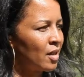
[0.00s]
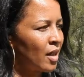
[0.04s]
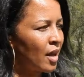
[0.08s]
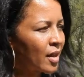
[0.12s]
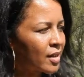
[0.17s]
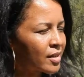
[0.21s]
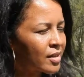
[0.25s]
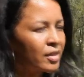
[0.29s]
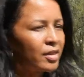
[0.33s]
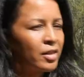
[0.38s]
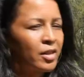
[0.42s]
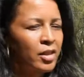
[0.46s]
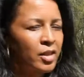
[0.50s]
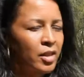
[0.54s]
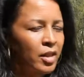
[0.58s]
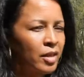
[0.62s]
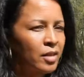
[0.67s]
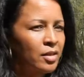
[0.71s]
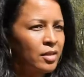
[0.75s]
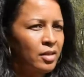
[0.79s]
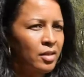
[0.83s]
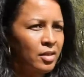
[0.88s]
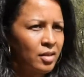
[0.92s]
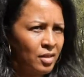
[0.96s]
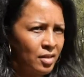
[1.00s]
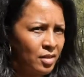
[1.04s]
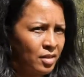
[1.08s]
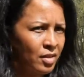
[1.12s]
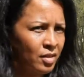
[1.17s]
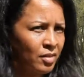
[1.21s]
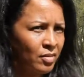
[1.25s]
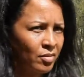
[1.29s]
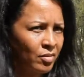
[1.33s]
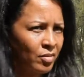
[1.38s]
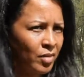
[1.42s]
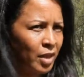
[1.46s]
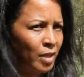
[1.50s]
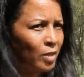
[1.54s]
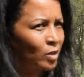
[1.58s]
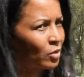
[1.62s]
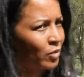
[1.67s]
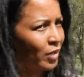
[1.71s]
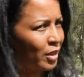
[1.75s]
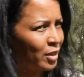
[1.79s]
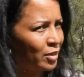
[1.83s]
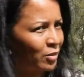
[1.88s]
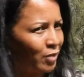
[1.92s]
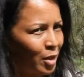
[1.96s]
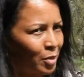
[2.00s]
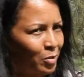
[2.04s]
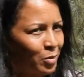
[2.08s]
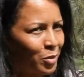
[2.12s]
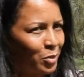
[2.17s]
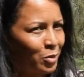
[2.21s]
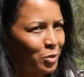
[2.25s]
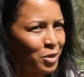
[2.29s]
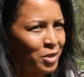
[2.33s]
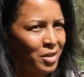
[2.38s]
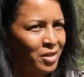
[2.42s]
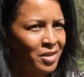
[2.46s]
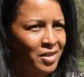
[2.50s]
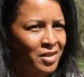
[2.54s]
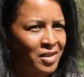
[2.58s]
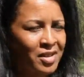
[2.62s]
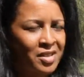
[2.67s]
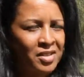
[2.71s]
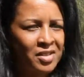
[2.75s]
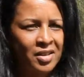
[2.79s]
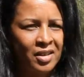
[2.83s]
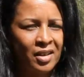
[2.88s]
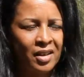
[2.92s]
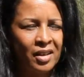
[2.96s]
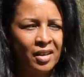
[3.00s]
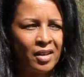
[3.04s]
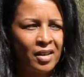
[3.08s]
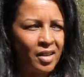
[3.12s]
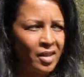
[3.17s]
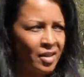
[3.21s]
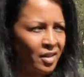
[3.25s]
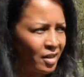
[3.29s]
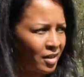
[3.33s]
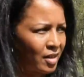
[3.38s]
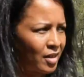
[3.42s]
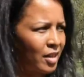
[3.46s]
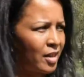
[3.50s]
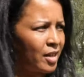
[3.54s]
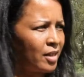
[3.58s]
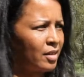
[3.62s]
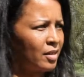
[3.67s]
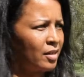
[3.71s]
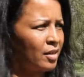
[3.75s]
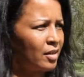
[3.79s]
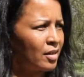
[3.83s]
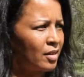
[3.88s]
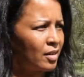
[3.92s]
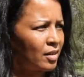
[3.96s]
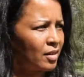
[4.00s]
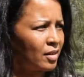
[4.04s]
has initiated an innovative approach, this green,